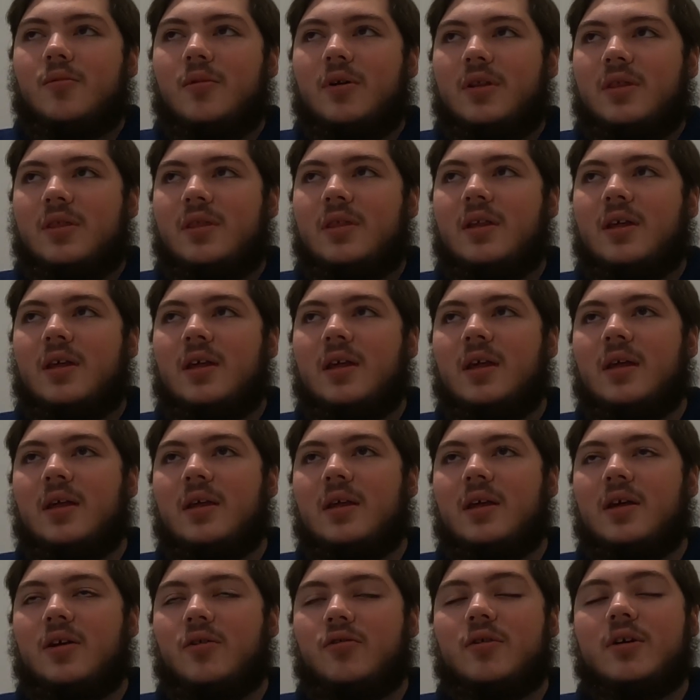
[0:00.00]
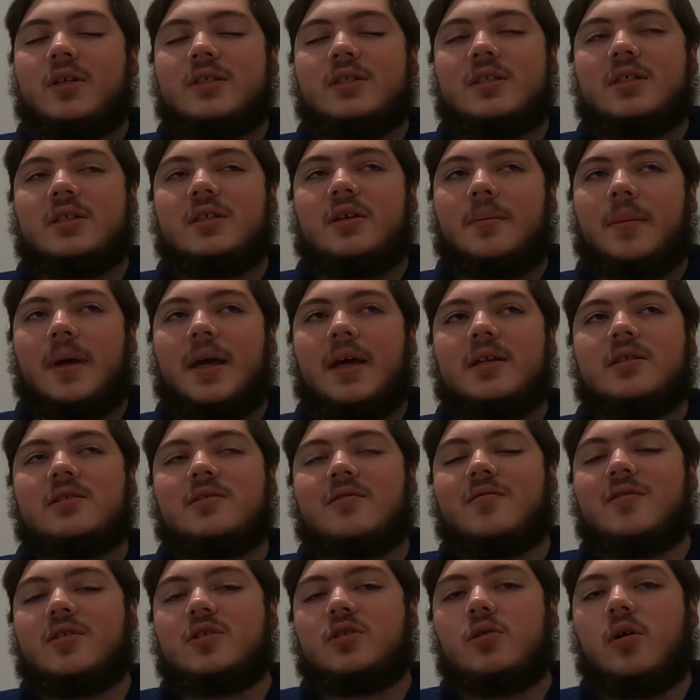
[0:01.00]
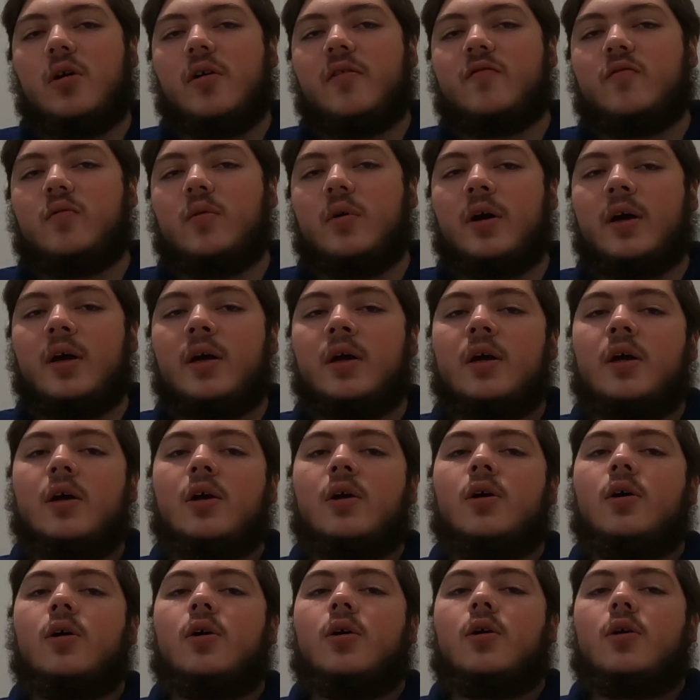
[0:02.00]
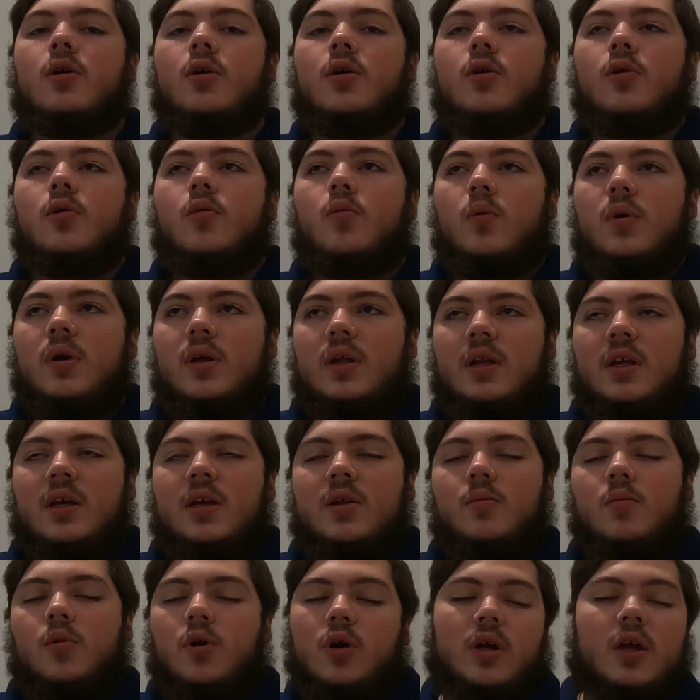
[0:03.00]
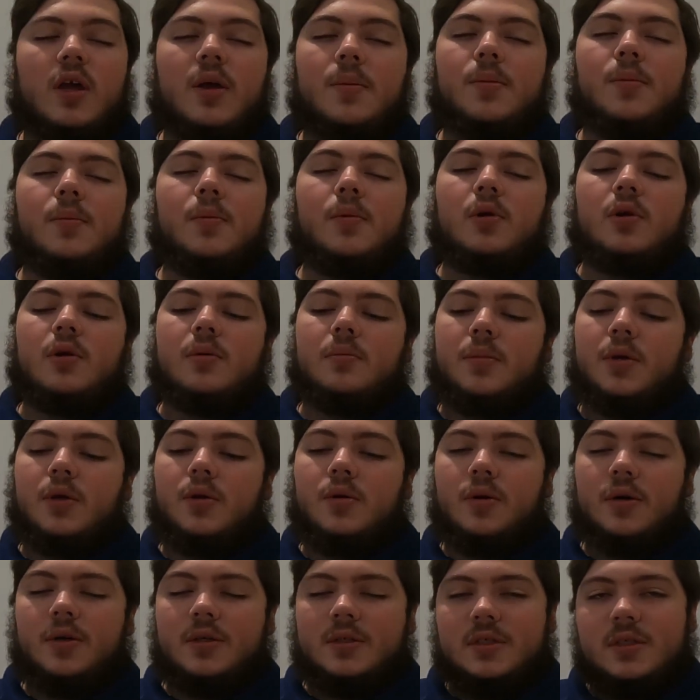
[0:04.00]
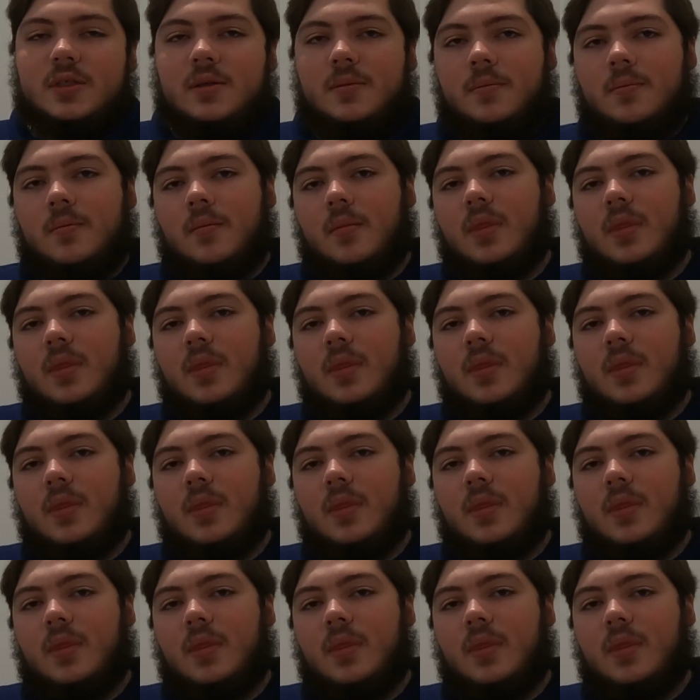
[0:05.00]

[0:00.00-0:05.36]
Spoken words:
the increasing demands of the software, we need more capable computers.